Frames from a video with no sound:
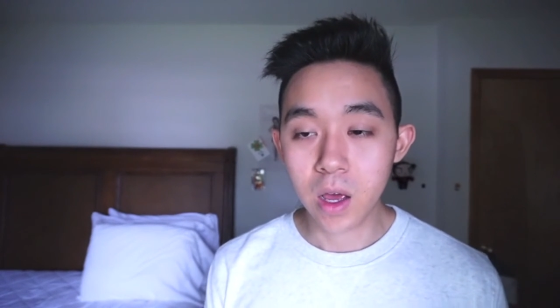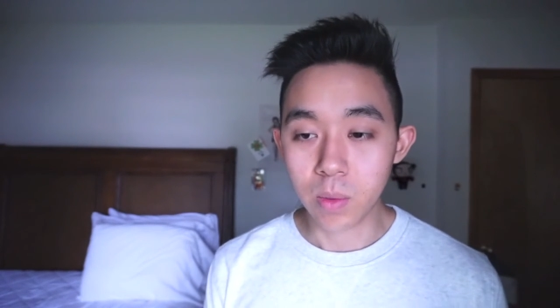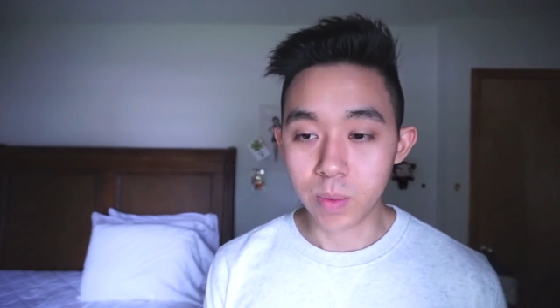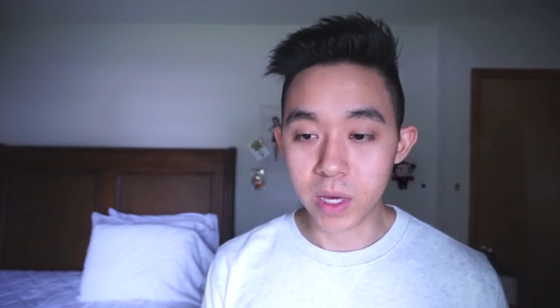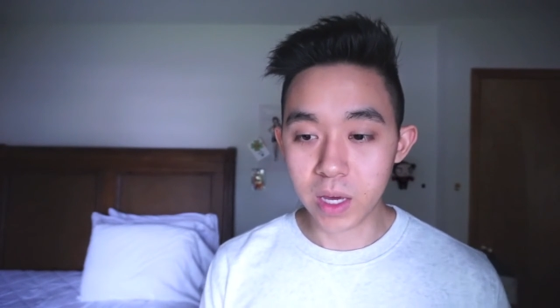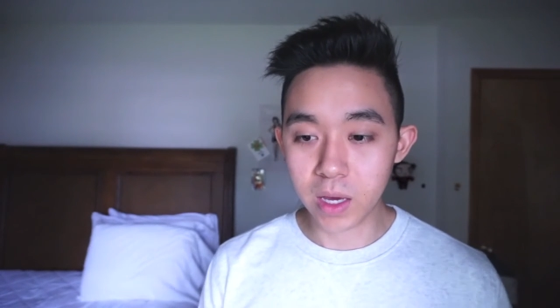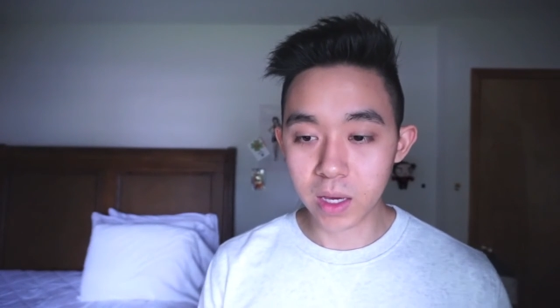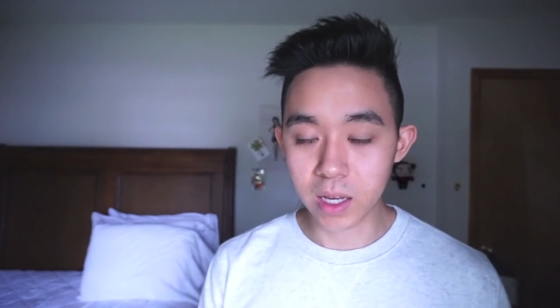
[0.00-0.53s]

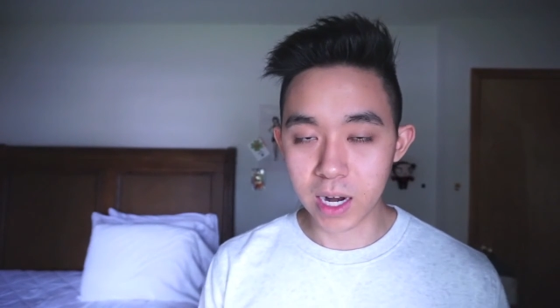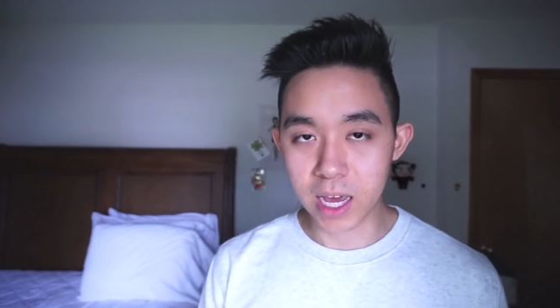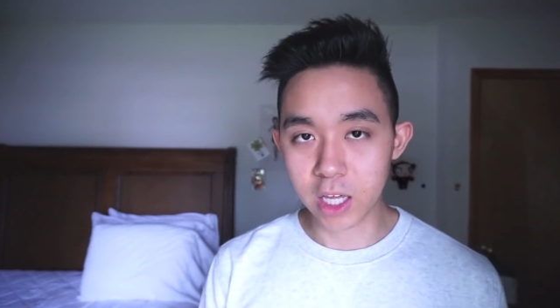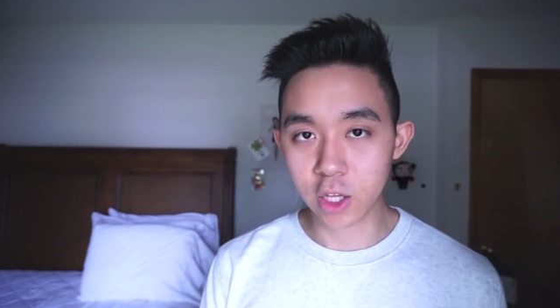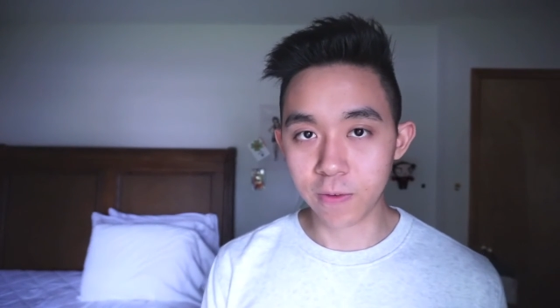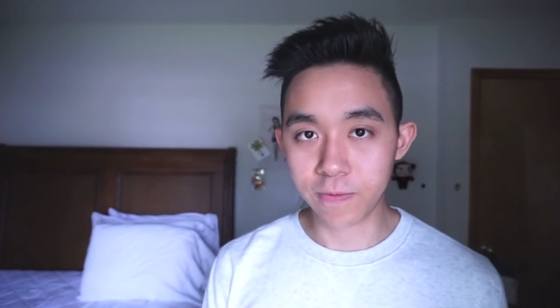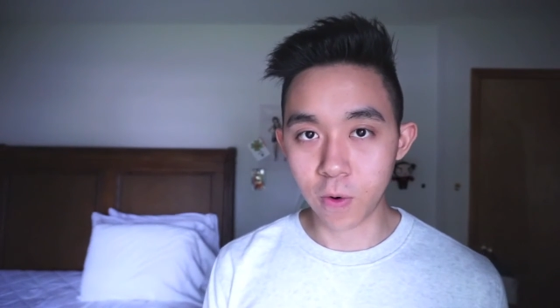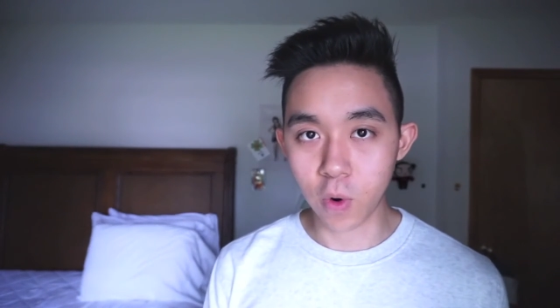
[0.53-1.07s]
being an
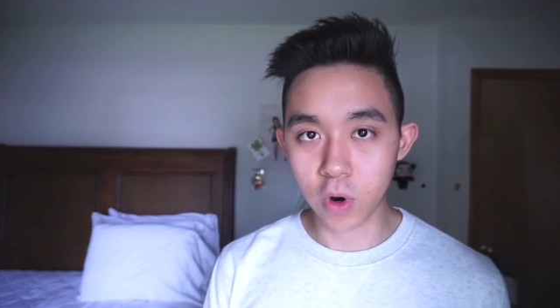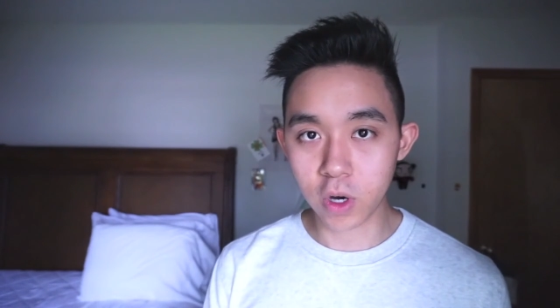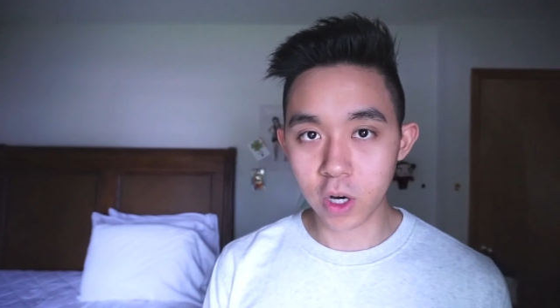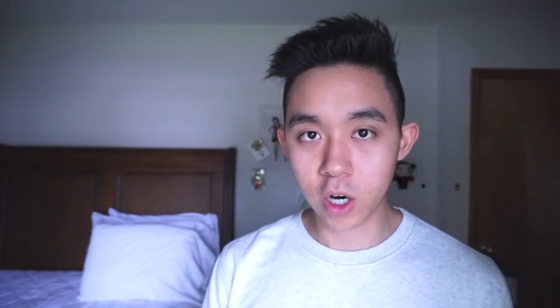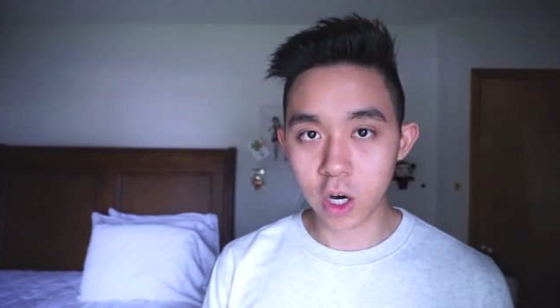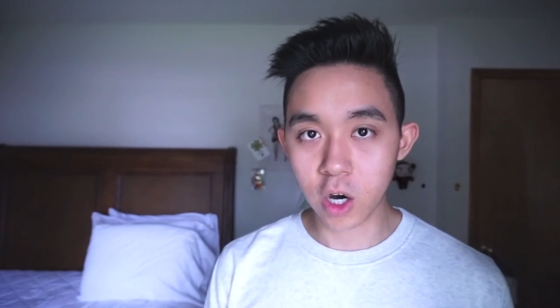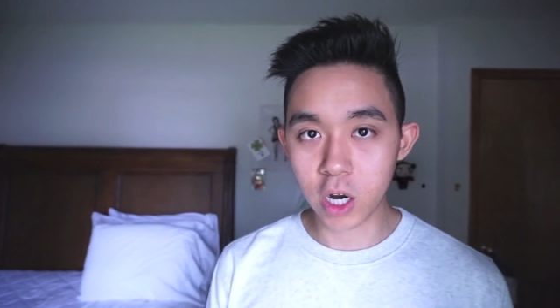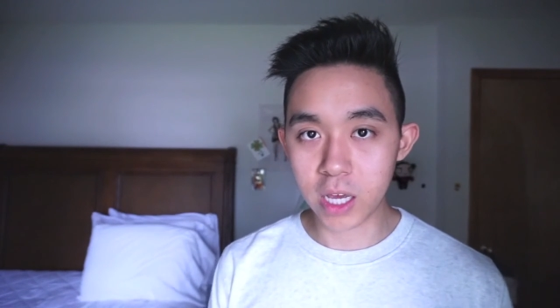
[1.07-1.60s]
Asian
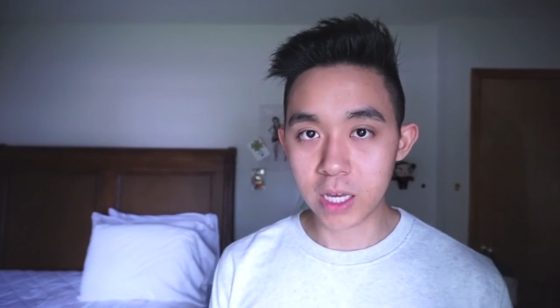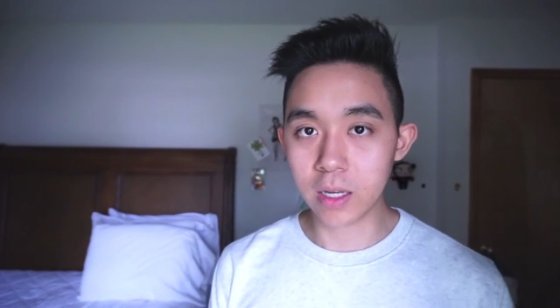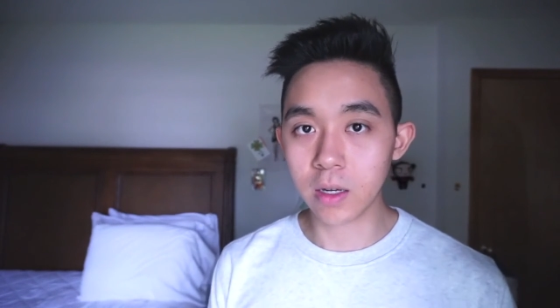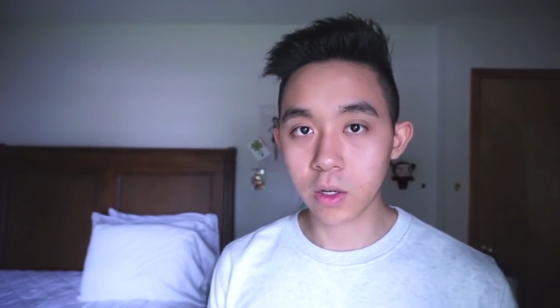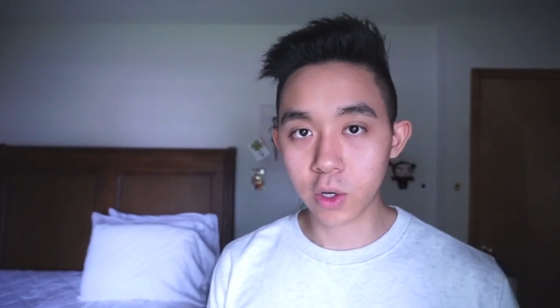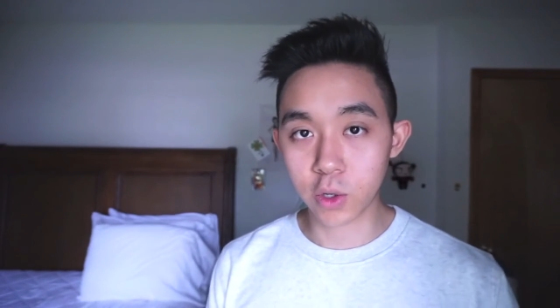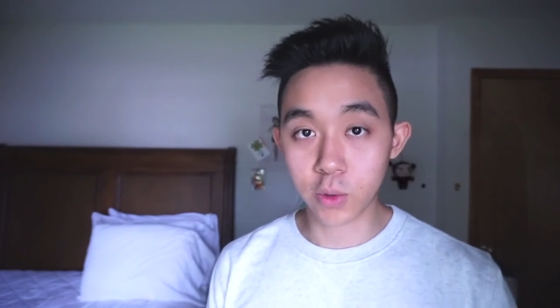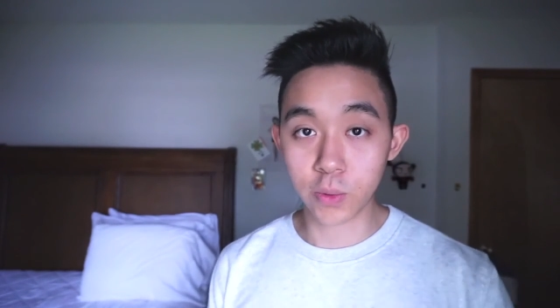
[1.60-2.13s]
foreigner
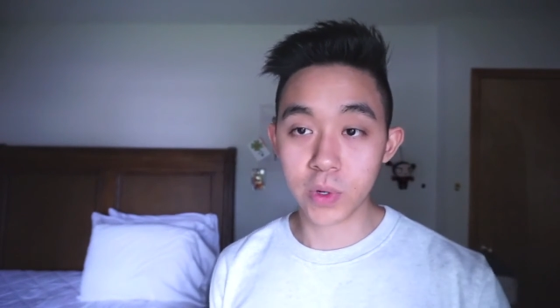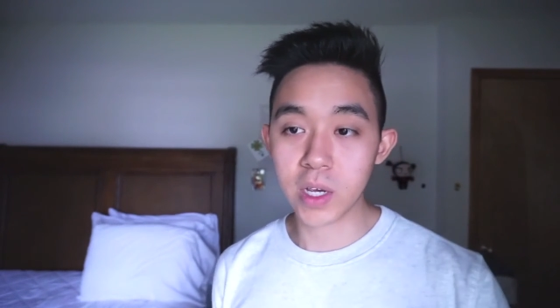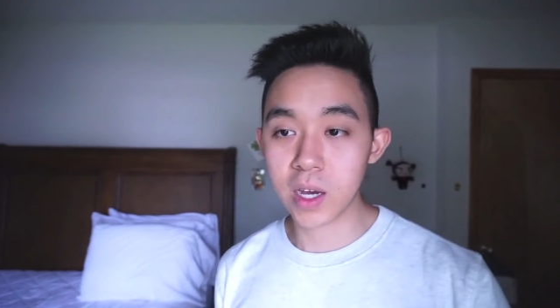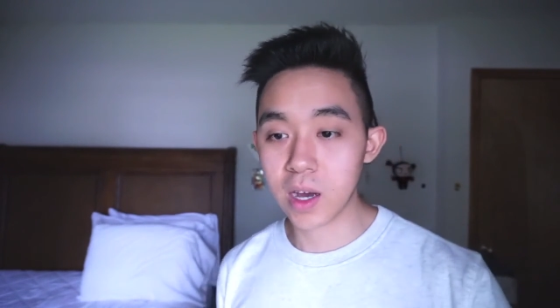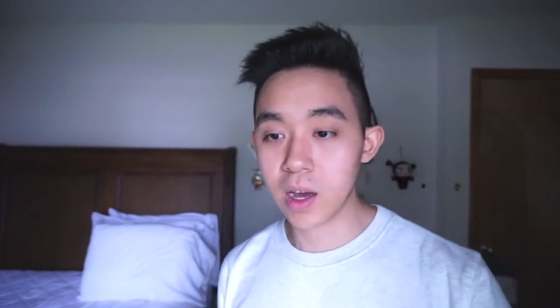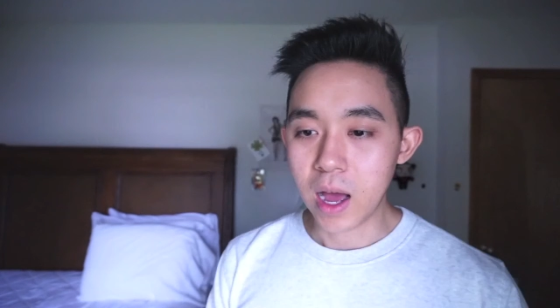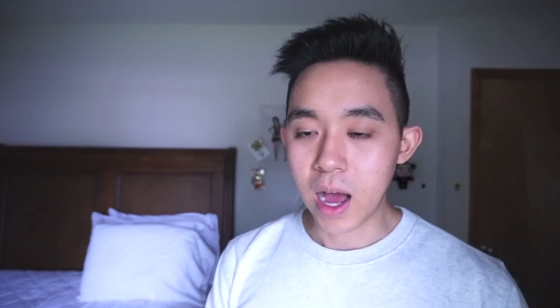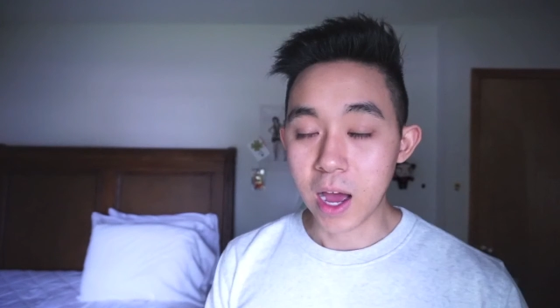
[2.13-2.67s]
in Korea.